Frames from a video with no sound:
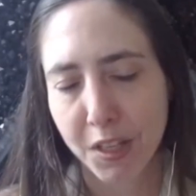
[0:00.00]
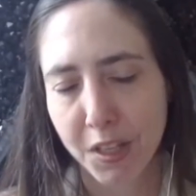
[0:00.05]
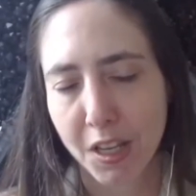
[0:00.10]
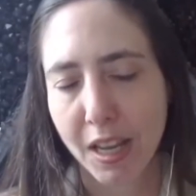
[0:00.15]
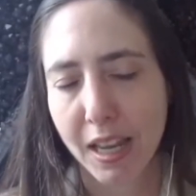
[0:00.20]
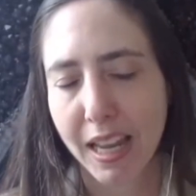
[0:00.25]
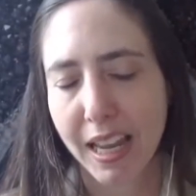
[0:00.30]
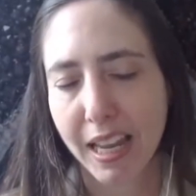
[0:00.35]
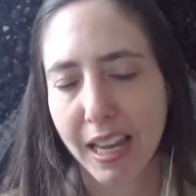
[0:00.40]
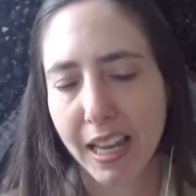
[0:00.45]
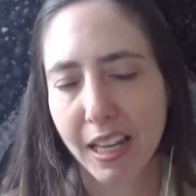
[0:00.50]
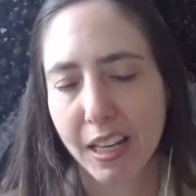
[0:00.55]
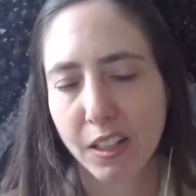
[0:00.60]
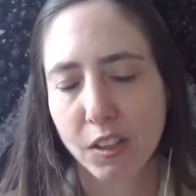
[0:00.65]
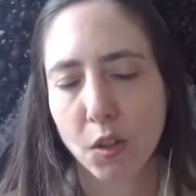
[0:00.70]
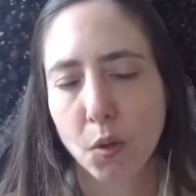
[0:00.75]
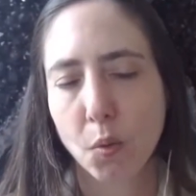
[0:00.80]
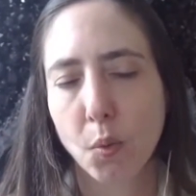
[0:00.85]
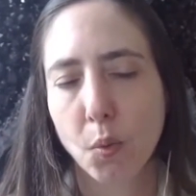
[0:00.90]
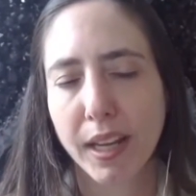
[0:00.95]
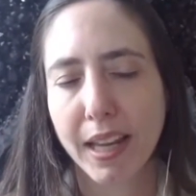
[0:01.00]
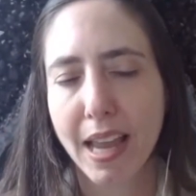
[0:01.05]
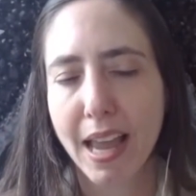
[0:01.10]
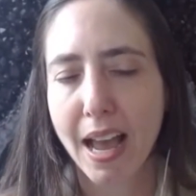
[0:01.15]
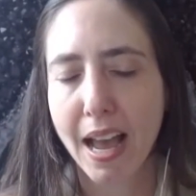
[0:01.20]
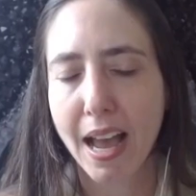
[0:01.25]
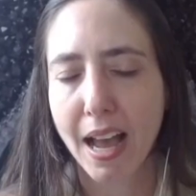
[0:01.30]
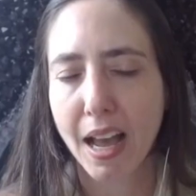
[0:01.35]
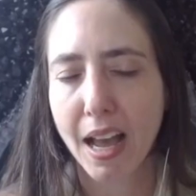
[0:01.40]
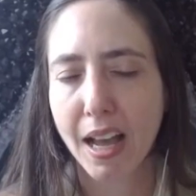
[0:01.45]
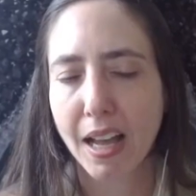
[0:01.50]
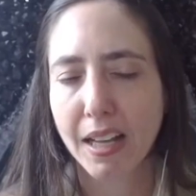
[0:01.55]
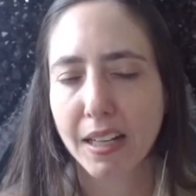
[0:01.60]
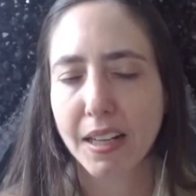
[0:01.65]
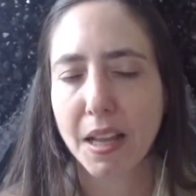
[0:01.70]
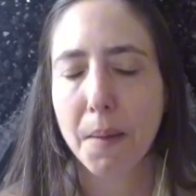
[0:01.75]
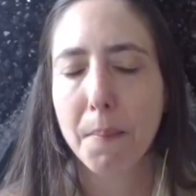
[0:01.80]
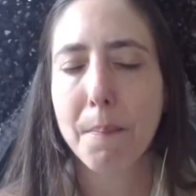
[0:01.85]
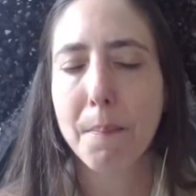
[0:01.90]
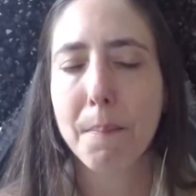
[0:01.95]
And we had
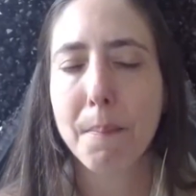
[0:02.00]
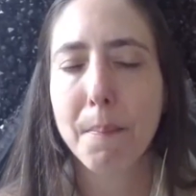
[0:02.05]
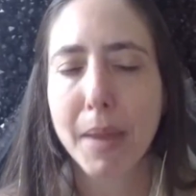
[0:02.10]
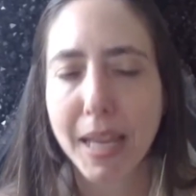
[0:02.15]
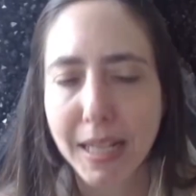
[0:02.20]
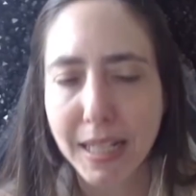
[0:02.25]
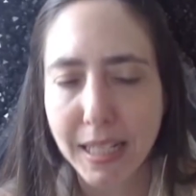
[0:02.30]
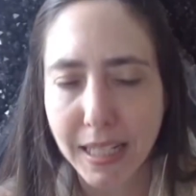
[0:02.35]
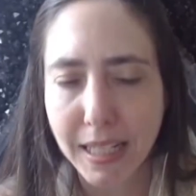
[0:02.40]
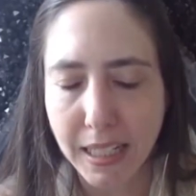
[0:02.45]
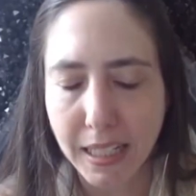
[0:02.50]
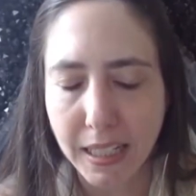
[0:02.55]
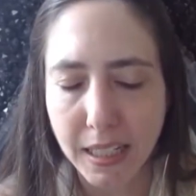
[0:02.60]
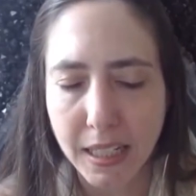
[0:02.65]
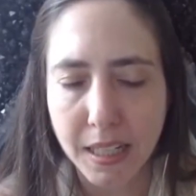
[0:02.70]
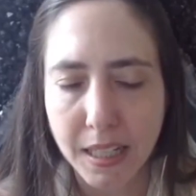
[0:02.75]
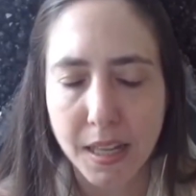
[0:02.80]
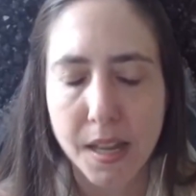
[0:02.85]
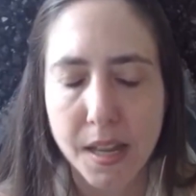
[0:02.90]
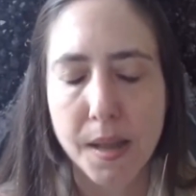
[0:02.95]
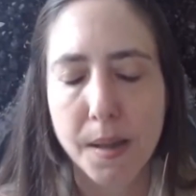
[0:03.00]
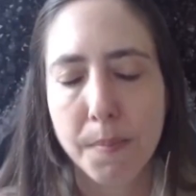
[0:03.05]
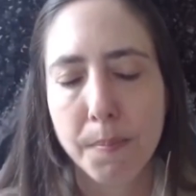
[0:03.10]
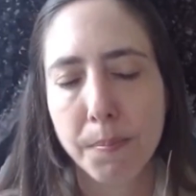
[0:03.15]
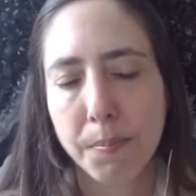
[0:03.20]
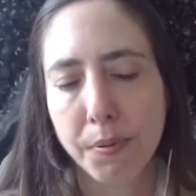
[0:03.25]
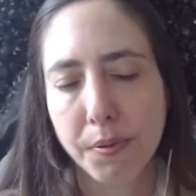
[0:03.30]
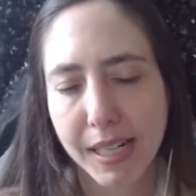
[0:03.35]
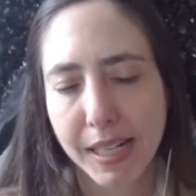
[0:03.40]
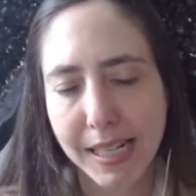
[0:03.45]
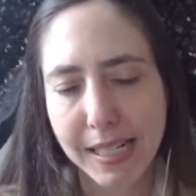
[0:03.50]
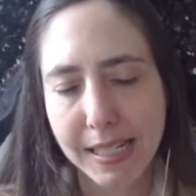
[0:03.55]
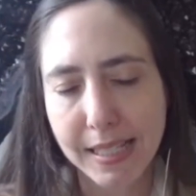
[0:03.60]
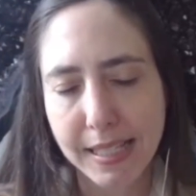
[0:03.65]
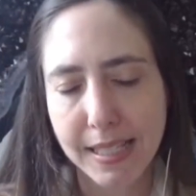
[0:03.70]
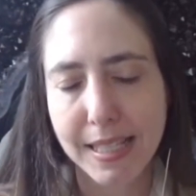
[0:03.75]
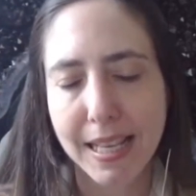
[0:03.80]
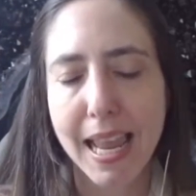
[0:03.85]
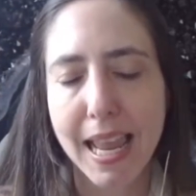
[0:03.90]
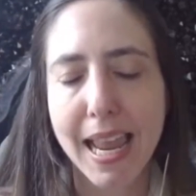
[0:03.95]
many
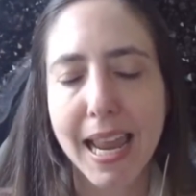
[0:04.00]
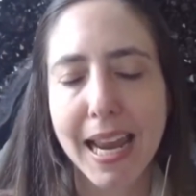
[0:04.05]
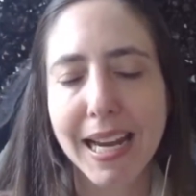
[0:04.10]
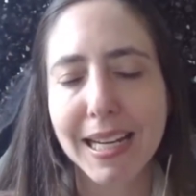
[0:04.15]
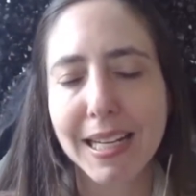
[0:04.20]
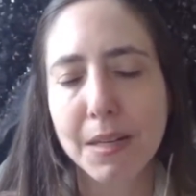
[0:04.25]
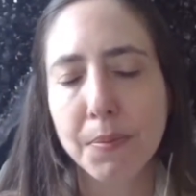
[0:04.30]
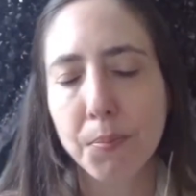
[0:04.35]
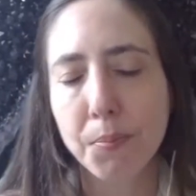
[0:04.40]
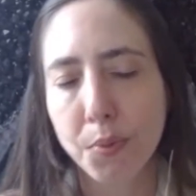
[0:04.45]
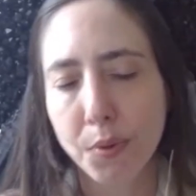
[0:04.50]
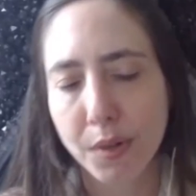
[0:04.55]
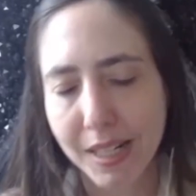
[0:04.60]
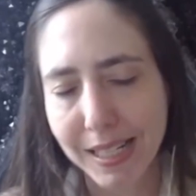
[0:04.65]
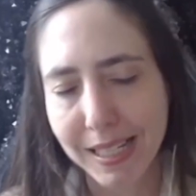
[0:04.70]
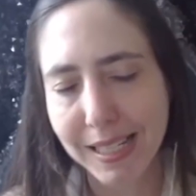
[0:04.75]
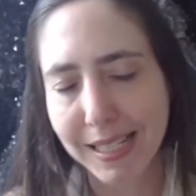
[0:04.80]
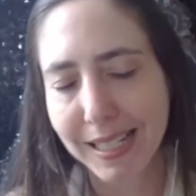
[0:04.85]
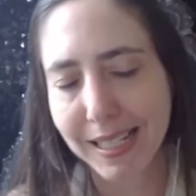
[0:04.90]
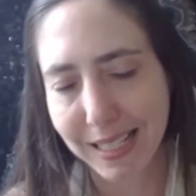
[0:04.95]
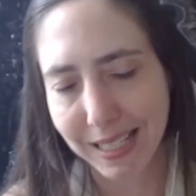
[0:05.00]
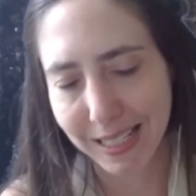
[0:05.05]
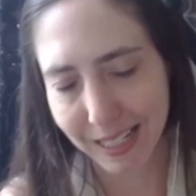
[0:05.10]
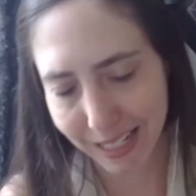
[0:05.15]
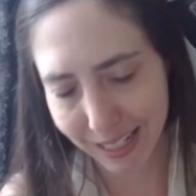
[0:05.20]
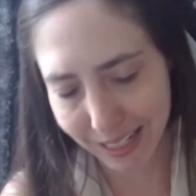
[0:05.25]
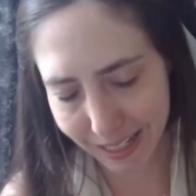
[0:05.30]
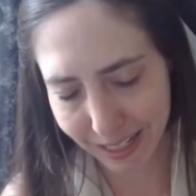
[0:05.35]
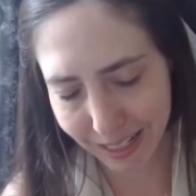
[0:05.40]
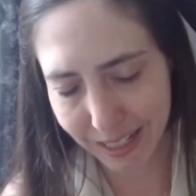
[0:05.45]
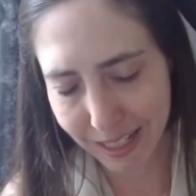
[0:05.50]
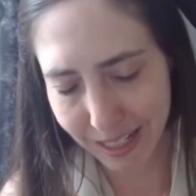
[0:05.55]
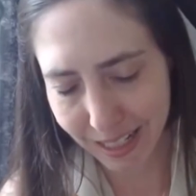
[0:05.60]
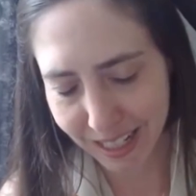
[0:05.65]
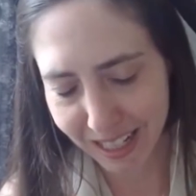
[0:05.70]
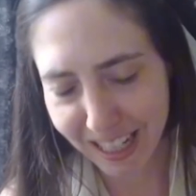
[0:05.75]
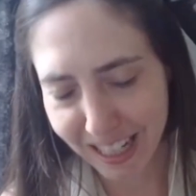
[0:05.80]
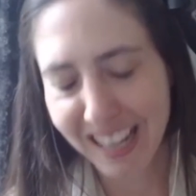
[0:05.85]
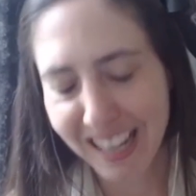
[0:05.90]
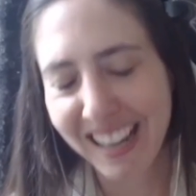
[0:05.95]
priests and priestesses
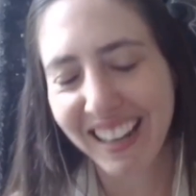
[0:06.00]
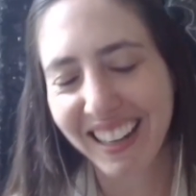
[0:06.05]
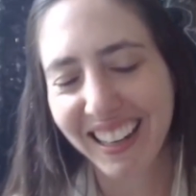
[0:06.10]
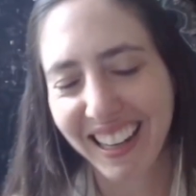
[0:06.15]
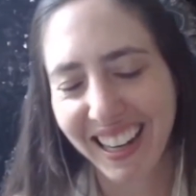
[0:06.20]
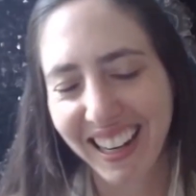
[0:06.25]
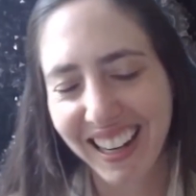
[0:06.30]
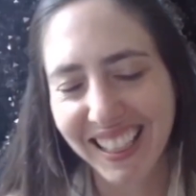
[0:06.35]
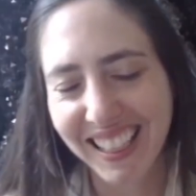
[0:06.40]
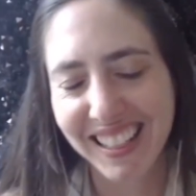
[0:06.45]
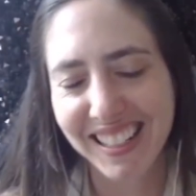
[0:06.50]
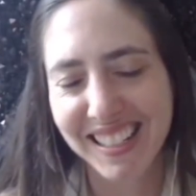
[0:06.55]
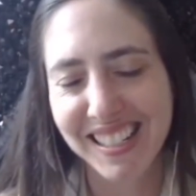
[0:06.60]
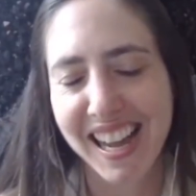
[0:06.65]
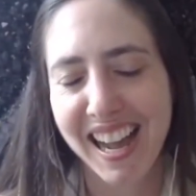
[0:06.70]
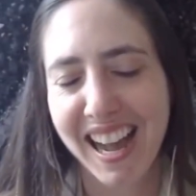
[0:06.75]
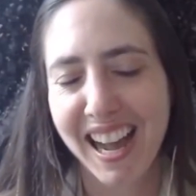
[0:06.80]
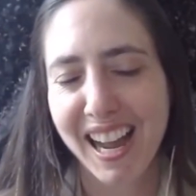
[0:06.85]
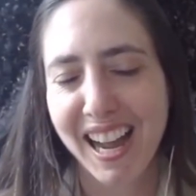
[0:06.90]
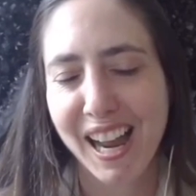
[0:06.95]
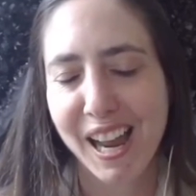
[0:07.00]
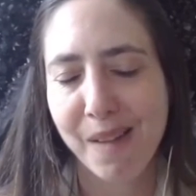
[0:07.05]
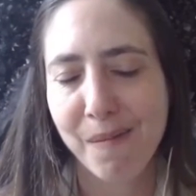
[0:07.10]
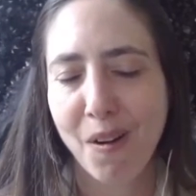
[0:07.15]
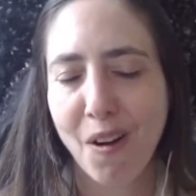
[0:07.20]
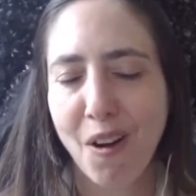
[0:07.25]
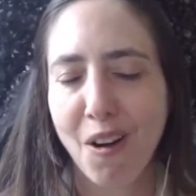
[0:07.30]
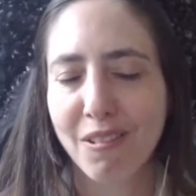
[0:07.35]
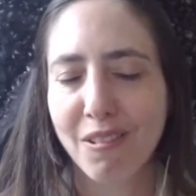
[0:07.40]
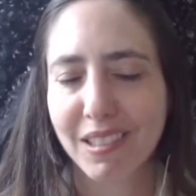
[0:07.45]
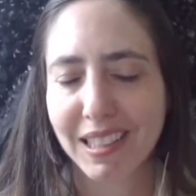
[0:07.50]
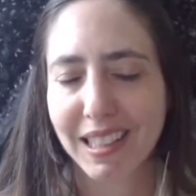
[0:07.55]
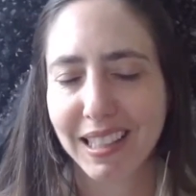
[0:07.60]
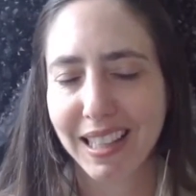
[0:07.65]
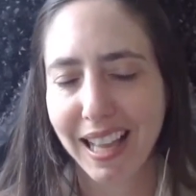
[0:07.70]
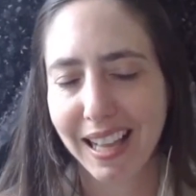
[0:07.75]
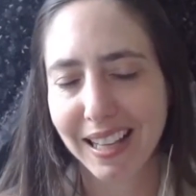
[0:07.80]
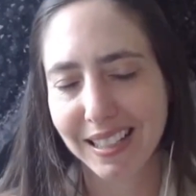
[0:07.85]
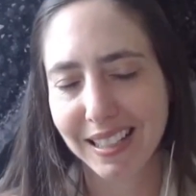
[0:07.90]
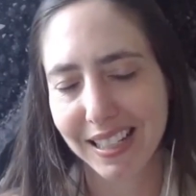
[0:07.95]
in the time of
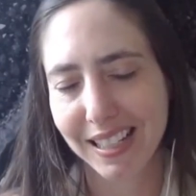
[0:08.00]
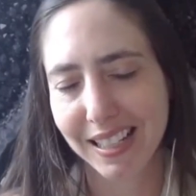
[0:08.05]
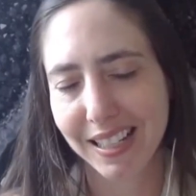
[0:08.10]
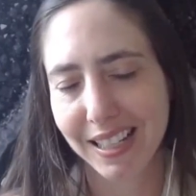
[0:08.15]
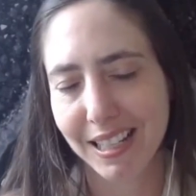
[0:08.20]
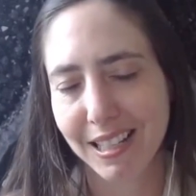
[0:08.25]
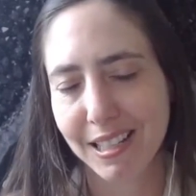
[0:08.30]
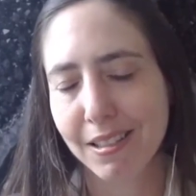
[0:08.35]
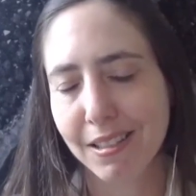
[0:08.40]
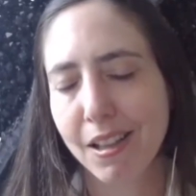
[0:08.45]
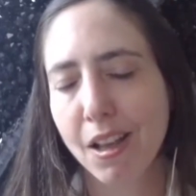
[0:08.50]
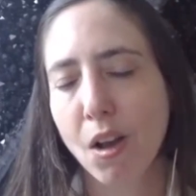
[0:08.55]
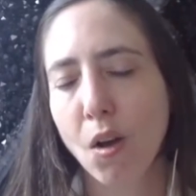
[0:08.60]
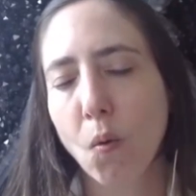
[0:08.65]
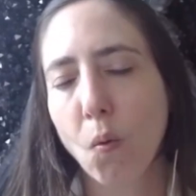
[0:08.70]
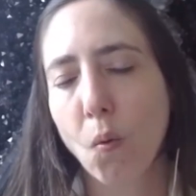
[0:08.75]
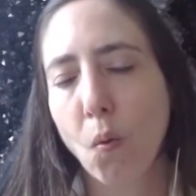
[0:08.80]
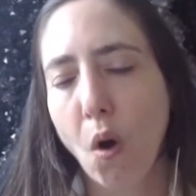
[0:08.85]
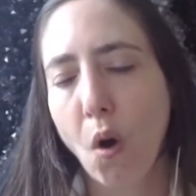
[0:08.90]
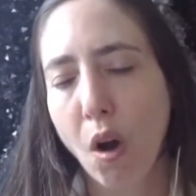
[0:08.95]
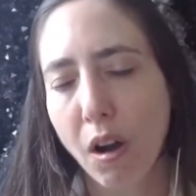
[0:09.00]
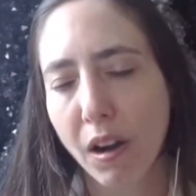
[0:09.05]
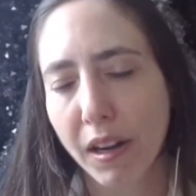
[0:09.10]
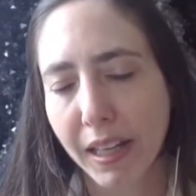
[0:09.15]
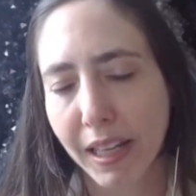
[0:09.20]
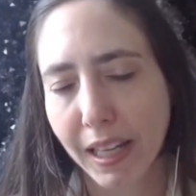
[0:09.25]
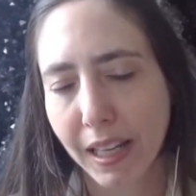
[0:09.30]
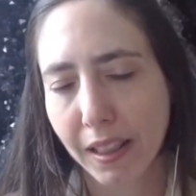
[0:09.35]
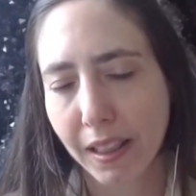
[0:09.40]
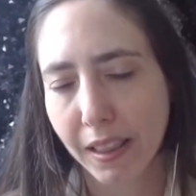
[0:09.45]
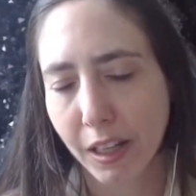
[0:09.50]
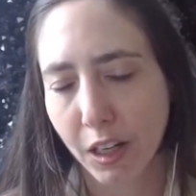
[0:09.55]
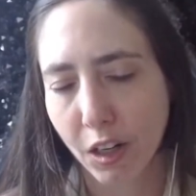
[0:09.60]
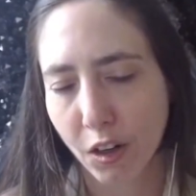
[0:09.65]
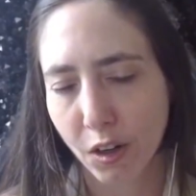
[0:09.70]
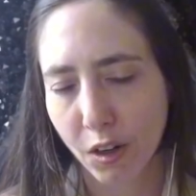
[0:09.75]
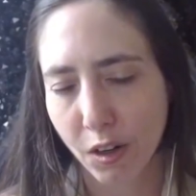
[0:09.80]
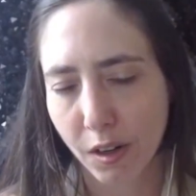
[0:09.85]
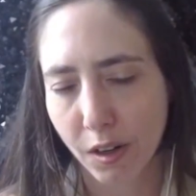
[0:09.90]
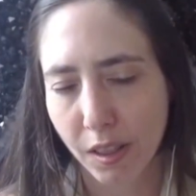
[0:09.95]
Atlantis walking the
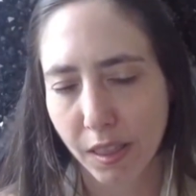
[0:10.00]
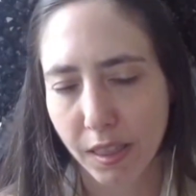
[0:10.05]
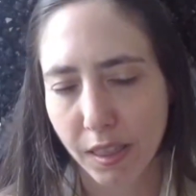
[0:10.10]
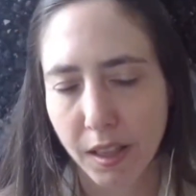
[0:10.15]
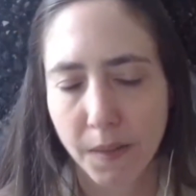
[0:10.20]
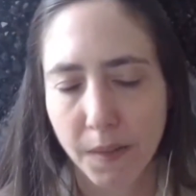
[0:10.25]
earth.